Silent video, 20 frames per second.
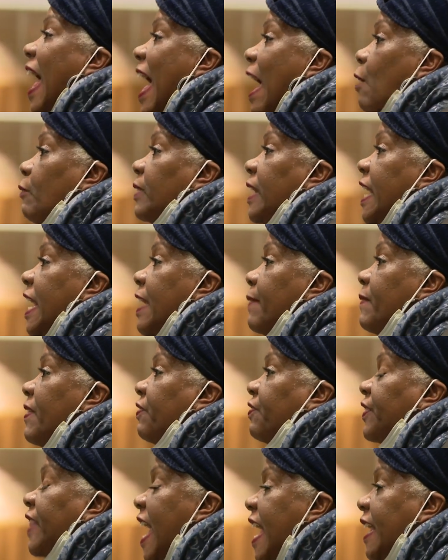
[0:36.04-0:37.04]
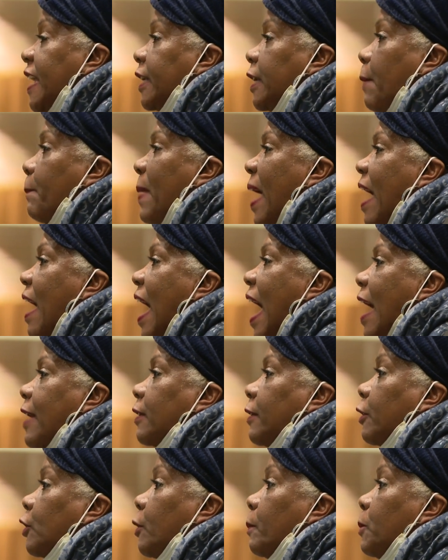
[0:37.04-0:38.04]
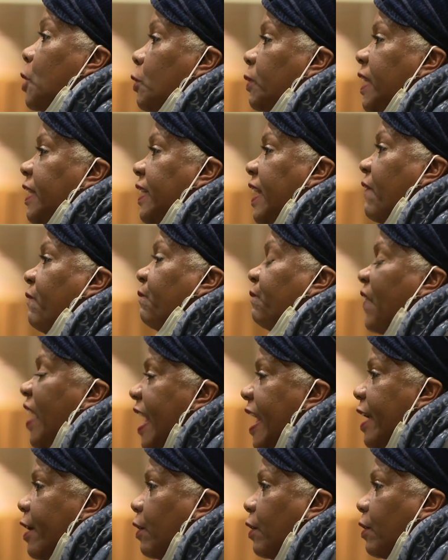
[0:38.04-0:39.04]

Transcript: people voicing their concerns again over the weekend.